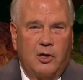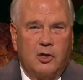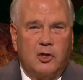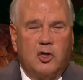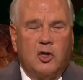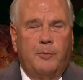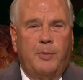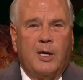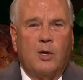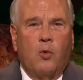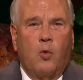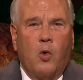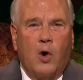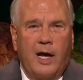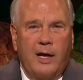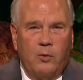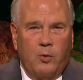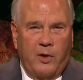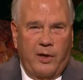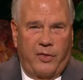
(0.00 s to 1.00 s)
to be
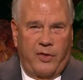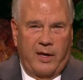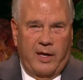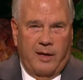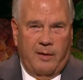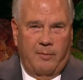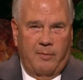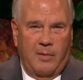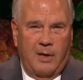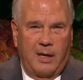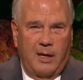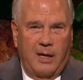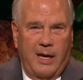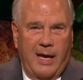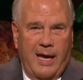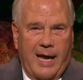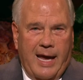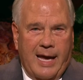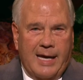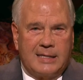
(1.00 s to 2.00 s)
one with him
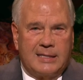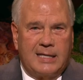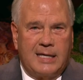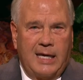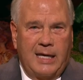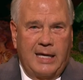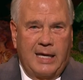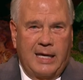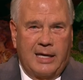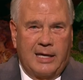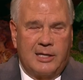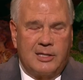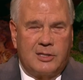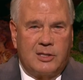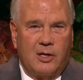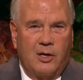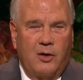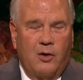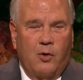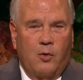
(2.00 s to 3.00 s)
as he is
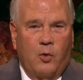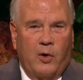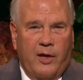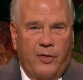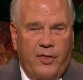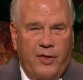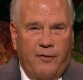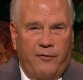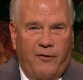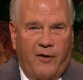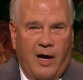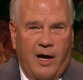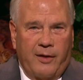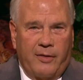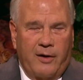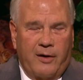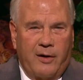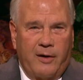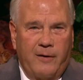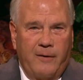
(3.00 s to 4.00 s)
with the
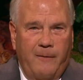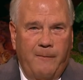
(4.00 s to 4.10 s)
Father.